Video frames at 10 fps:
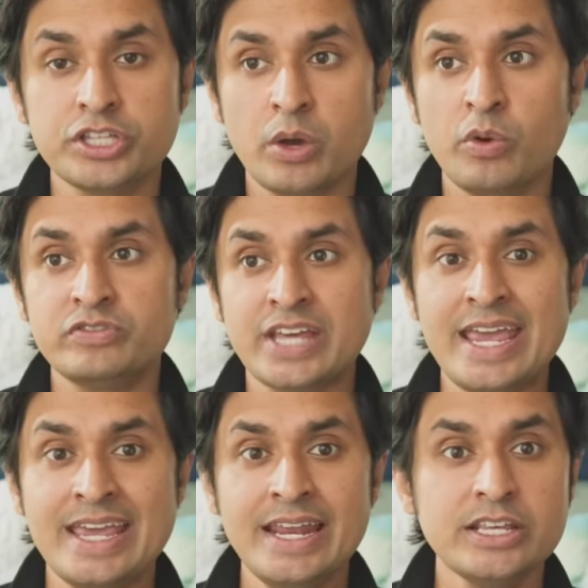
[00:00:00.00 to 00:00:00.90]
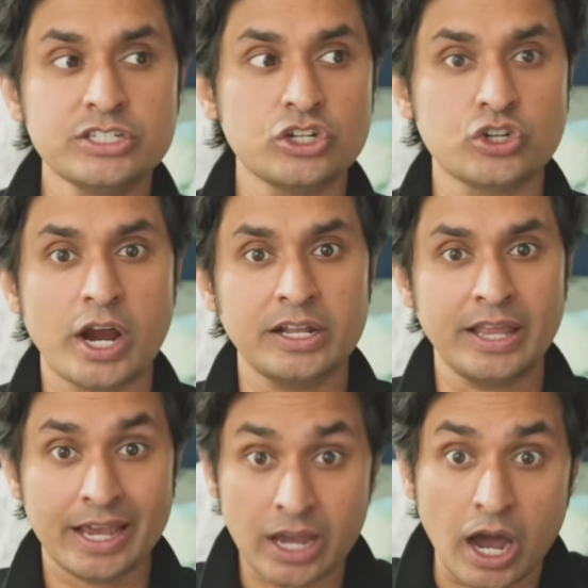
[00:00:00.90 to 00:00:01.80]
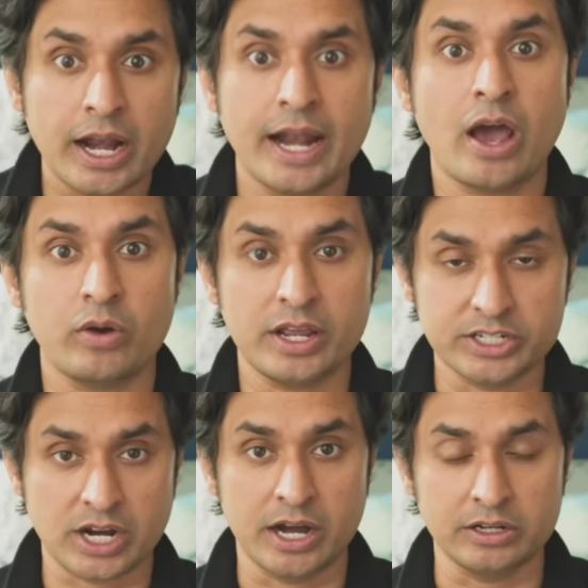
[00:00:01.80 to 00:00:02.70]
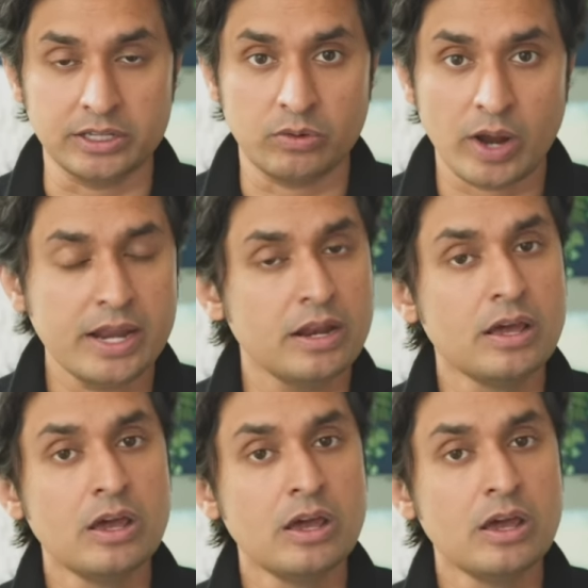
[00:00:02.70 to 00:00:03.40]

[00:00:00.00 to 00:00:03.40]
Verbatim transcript: that we've taken is to try to like cut it out entirely, right?